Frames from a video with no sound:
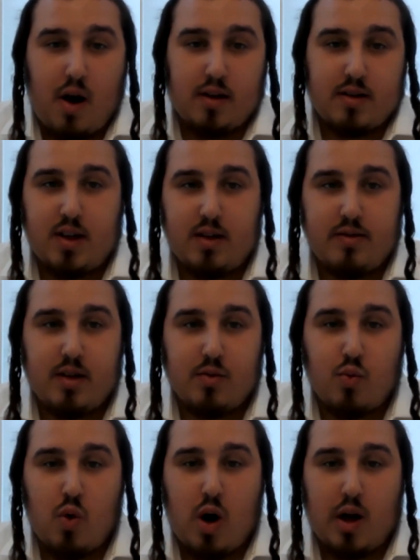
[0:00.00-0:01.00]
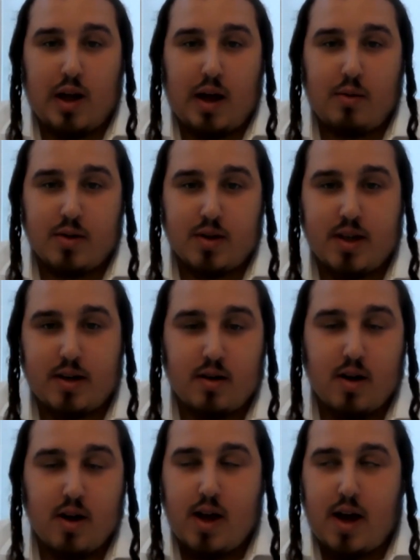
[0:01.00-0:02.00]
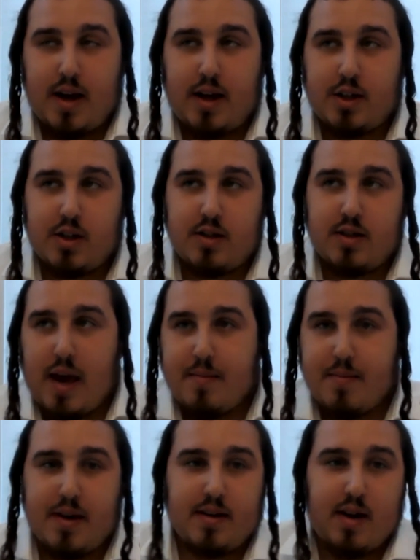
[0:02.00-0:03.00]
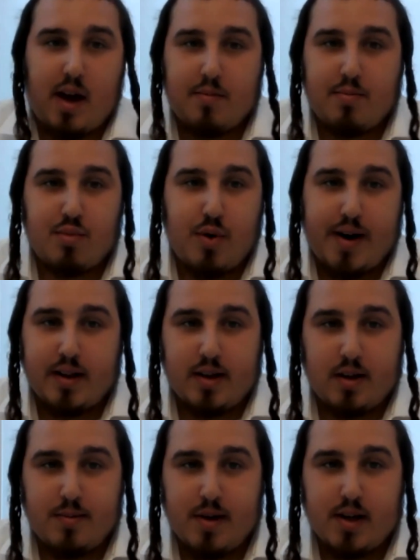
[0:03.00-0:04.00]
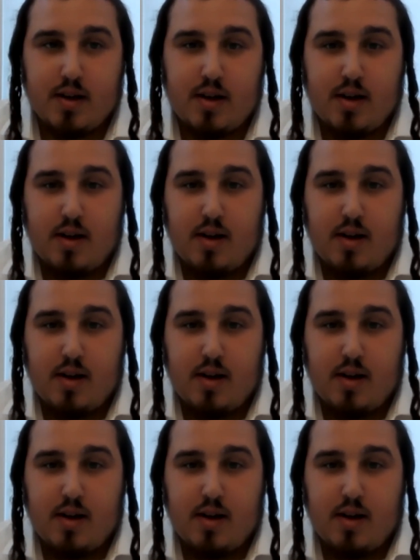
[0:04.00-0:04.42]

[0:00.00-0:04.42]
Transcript: on TV while I was there. And I just came in, I prayed a little bit,